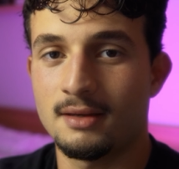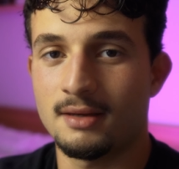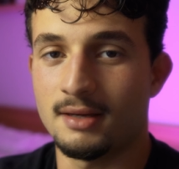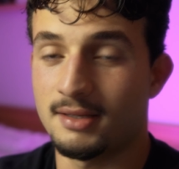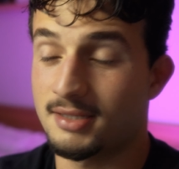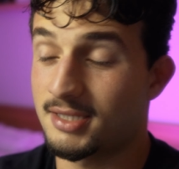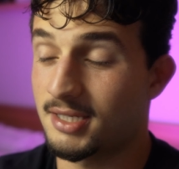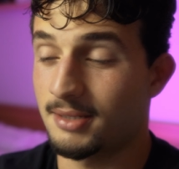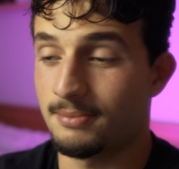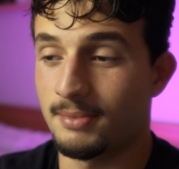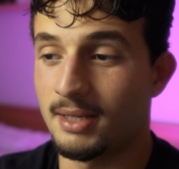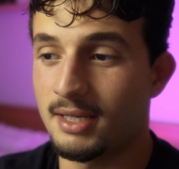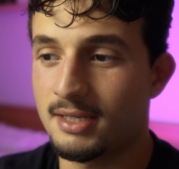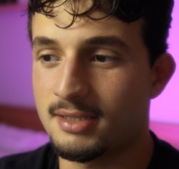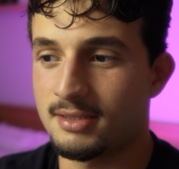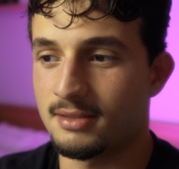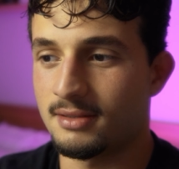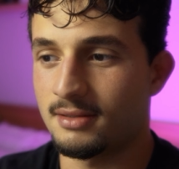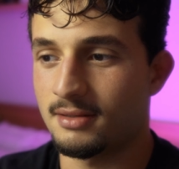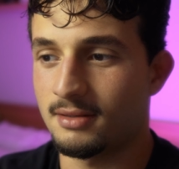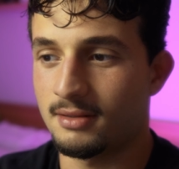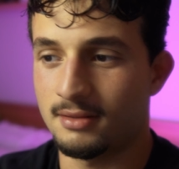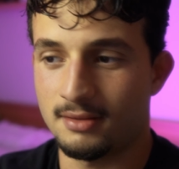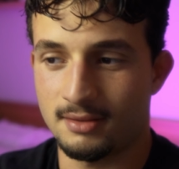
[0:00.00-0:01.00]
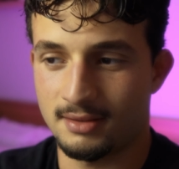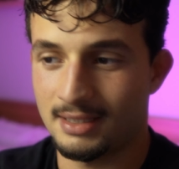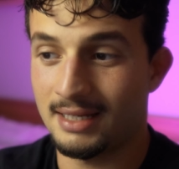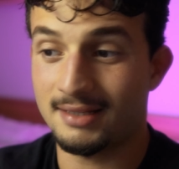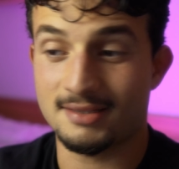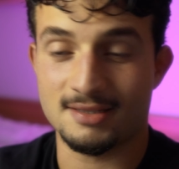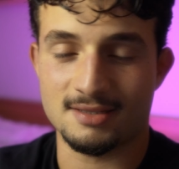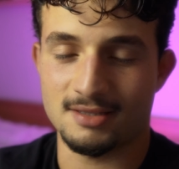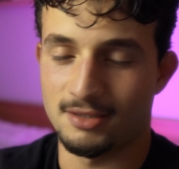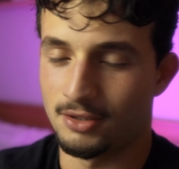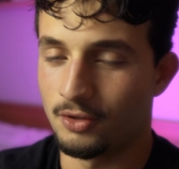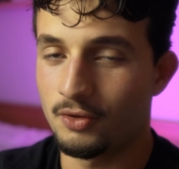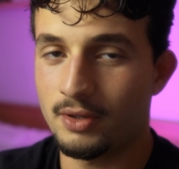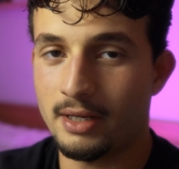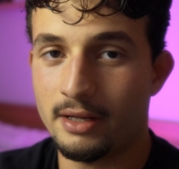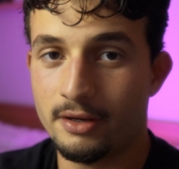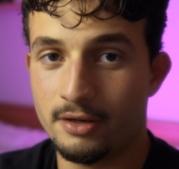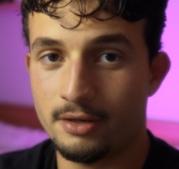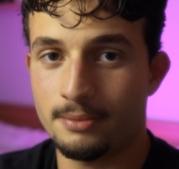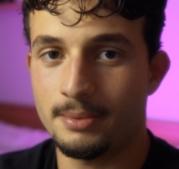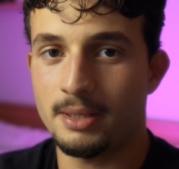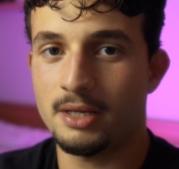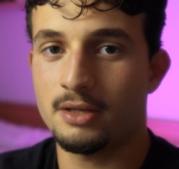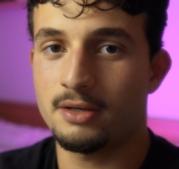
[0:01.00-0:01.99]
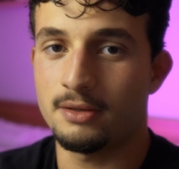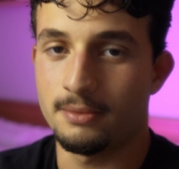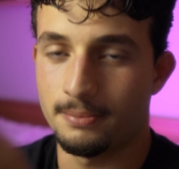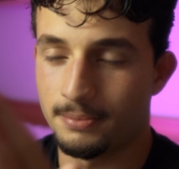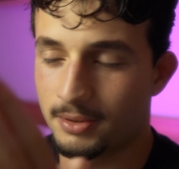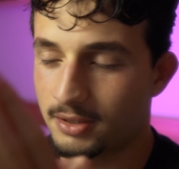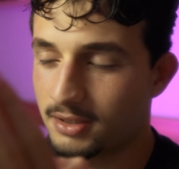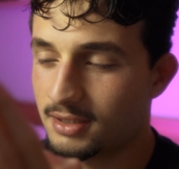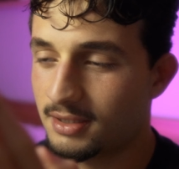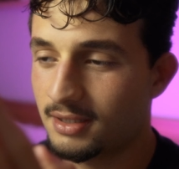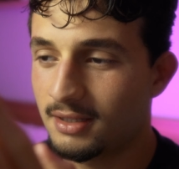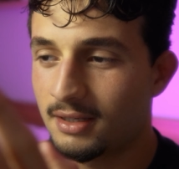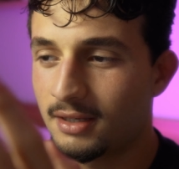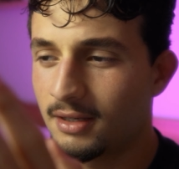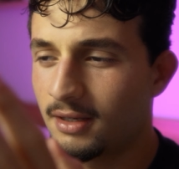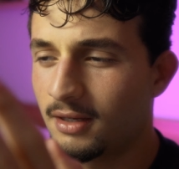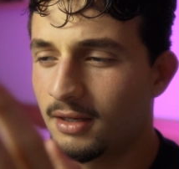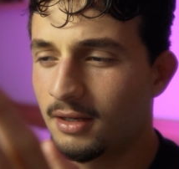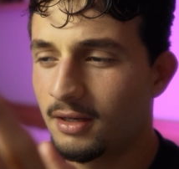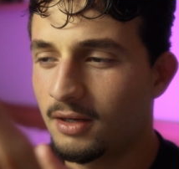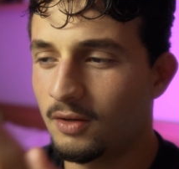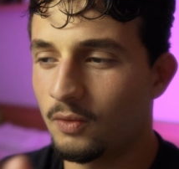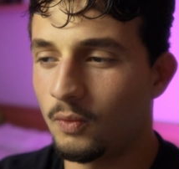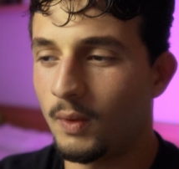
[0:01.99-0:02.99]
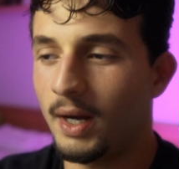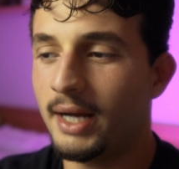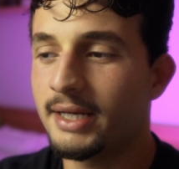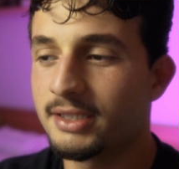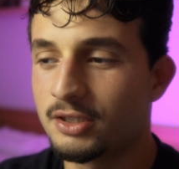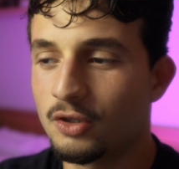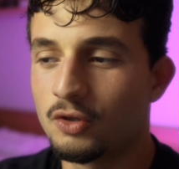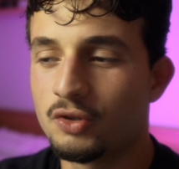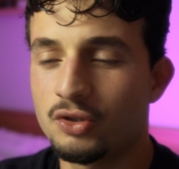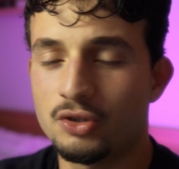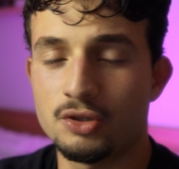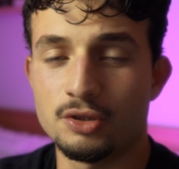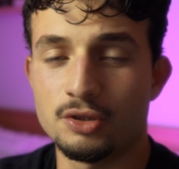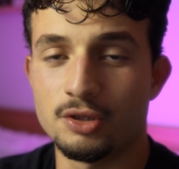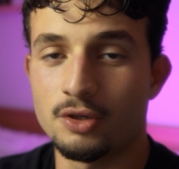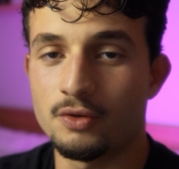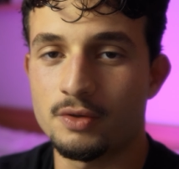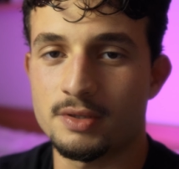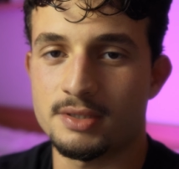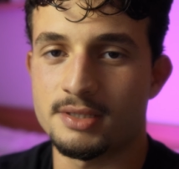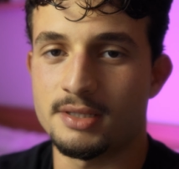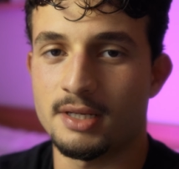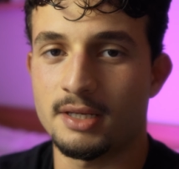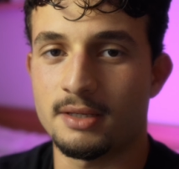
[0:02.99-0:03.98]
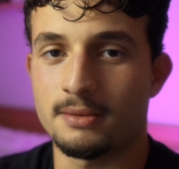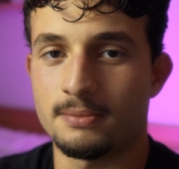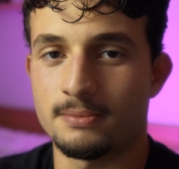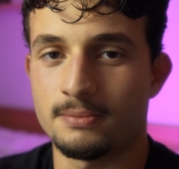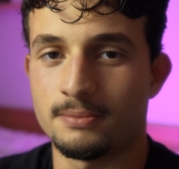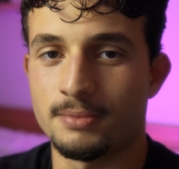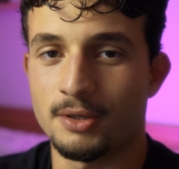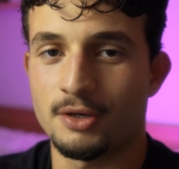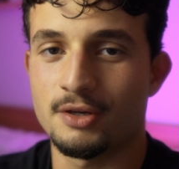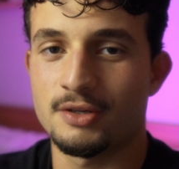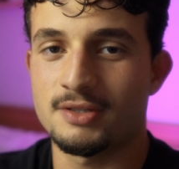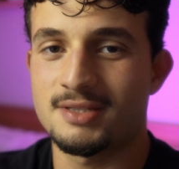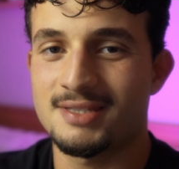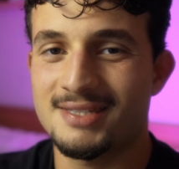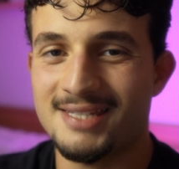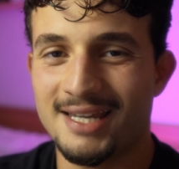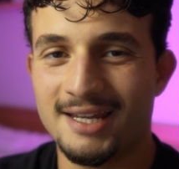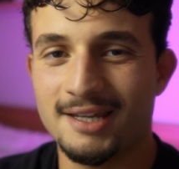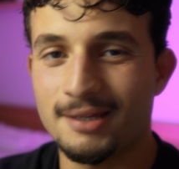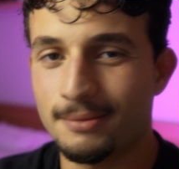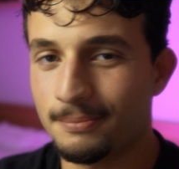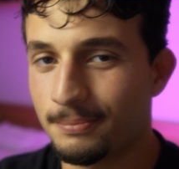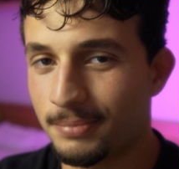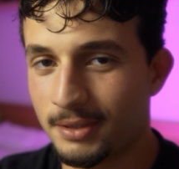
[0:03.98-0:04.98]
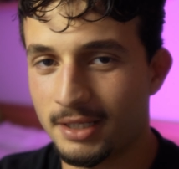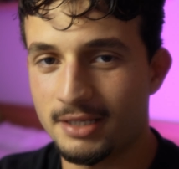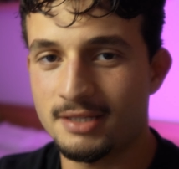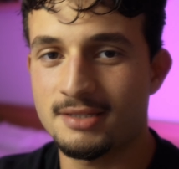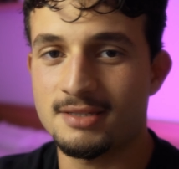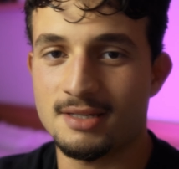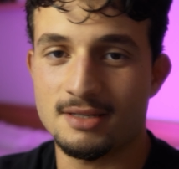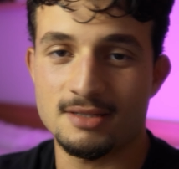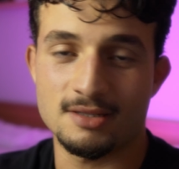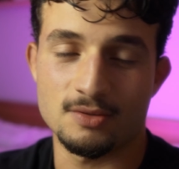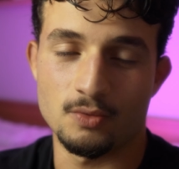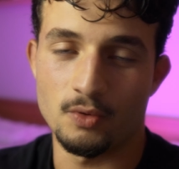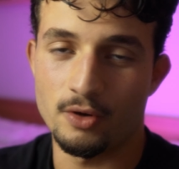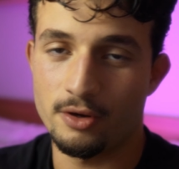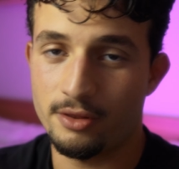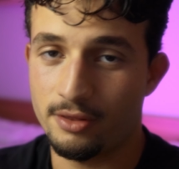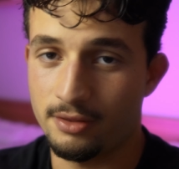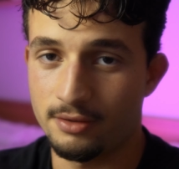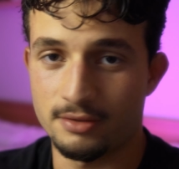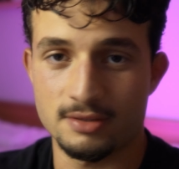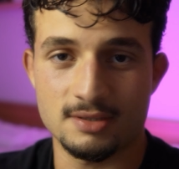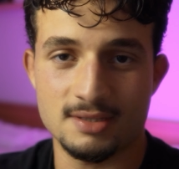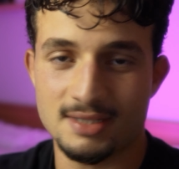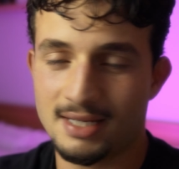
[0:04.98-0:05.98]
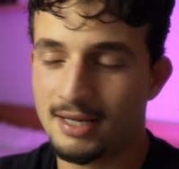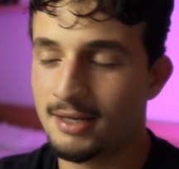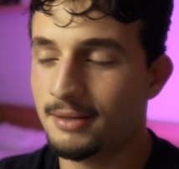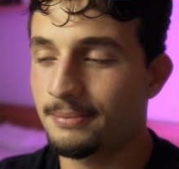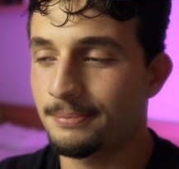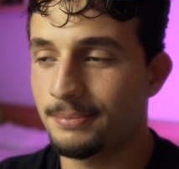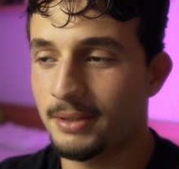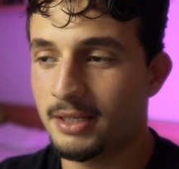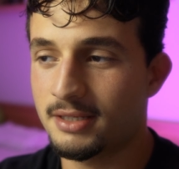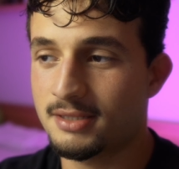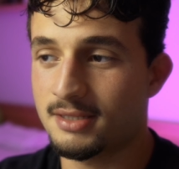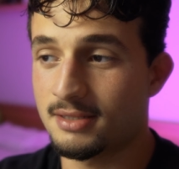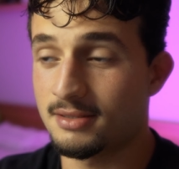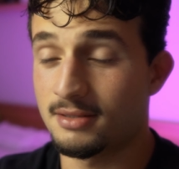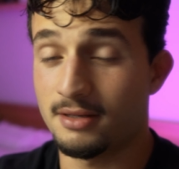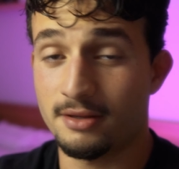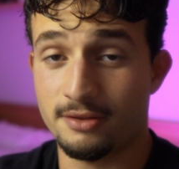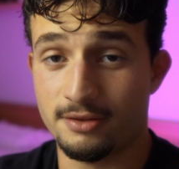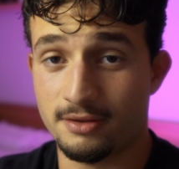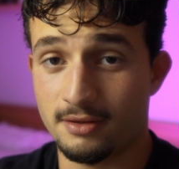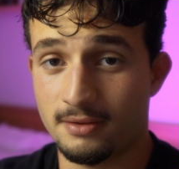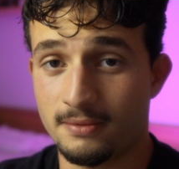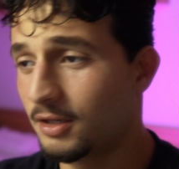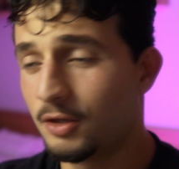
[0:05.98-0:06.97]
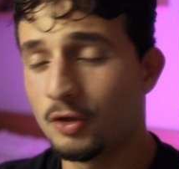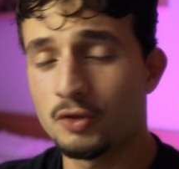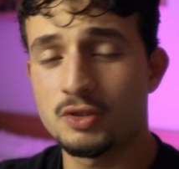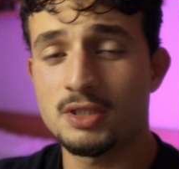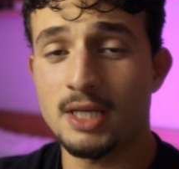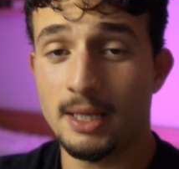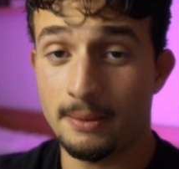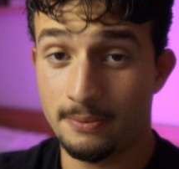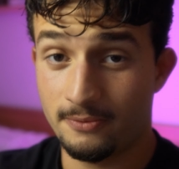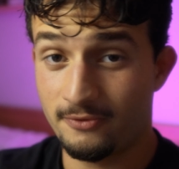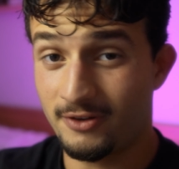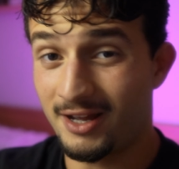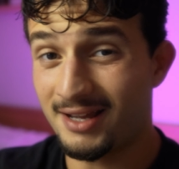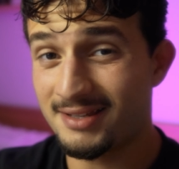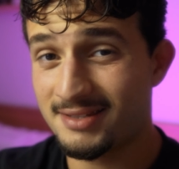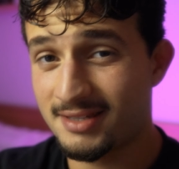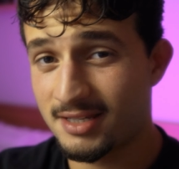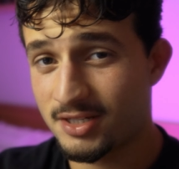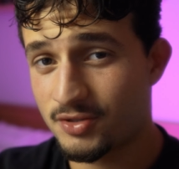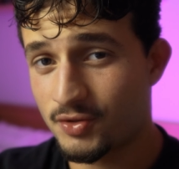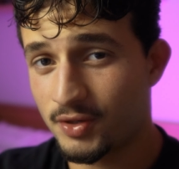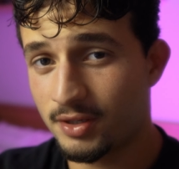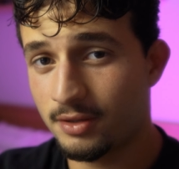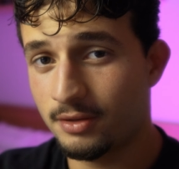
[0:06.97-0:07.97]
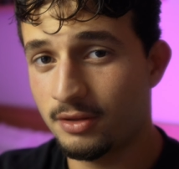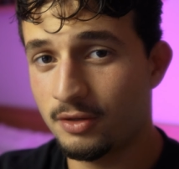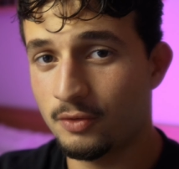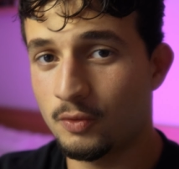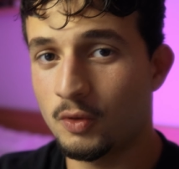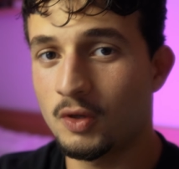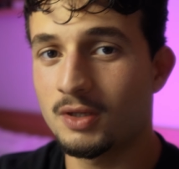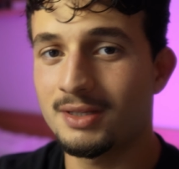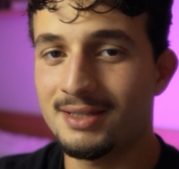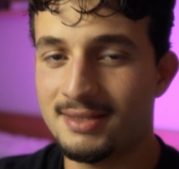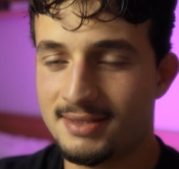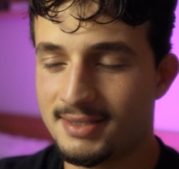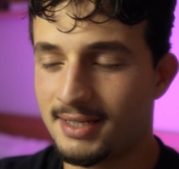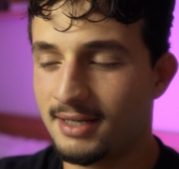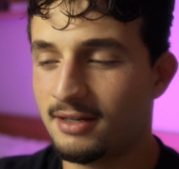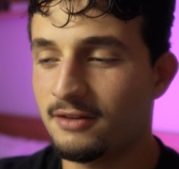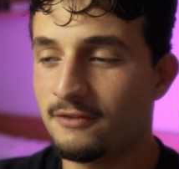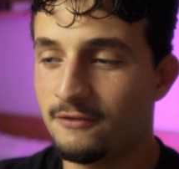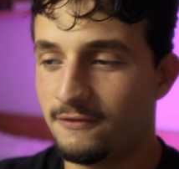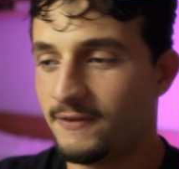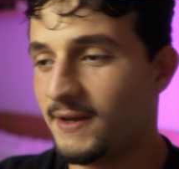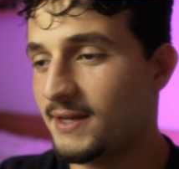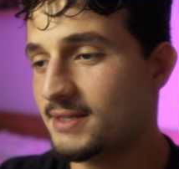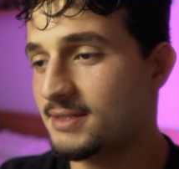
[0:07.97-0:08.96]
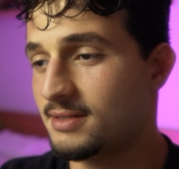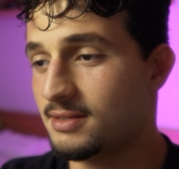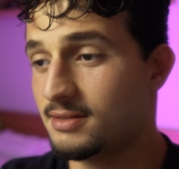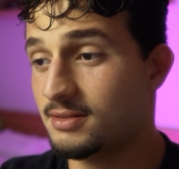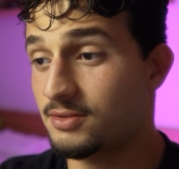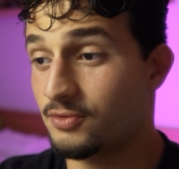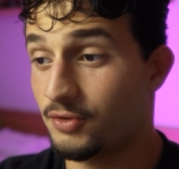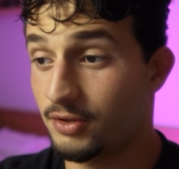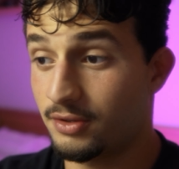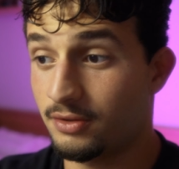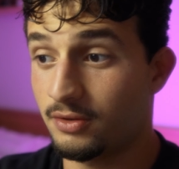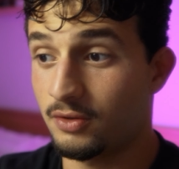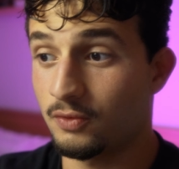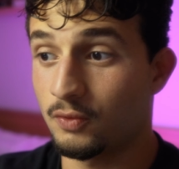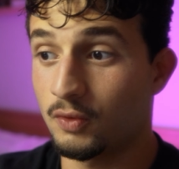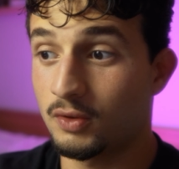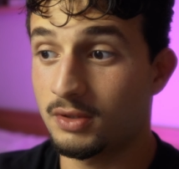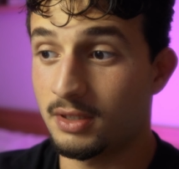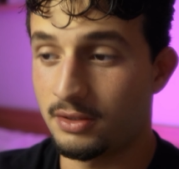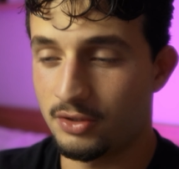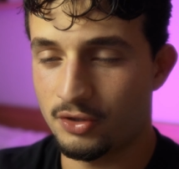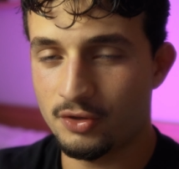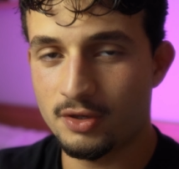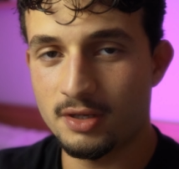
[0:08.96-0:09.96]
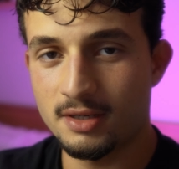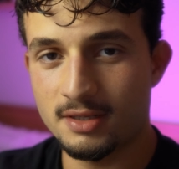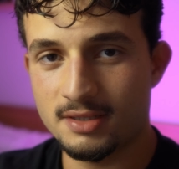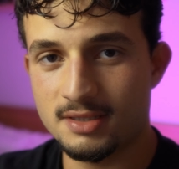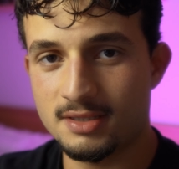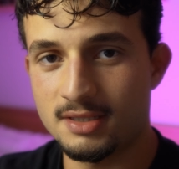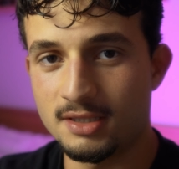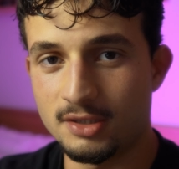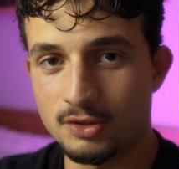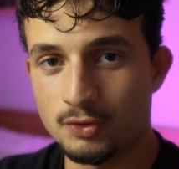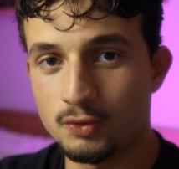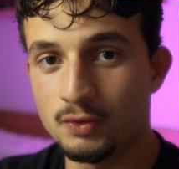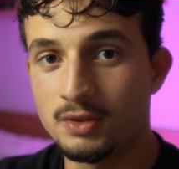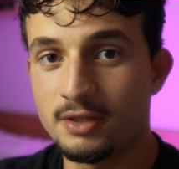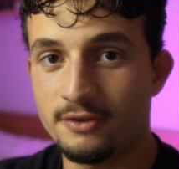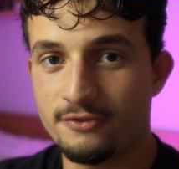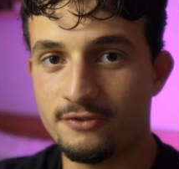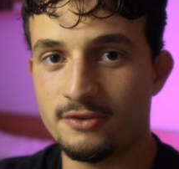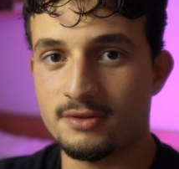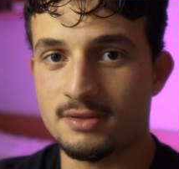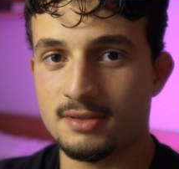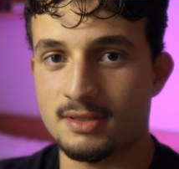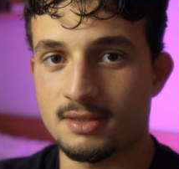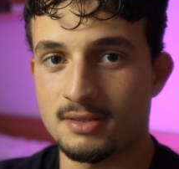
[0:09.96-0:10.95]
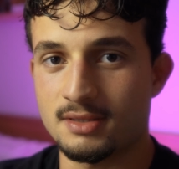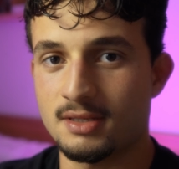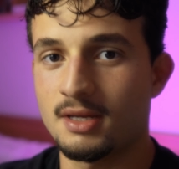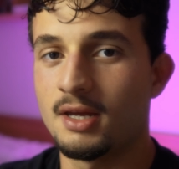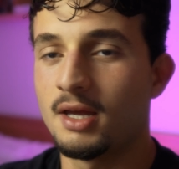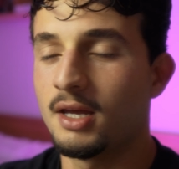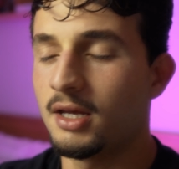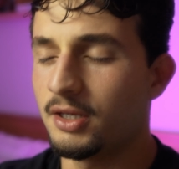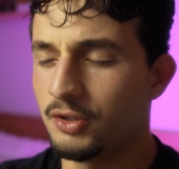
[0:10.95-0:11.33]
It's amazing. That's no doubt about it. But why don't you know his name? Because second place is worthless. Second place is nothing. Go type fastest runner in the world and second fastest runner in the world, and you're going to see two differences.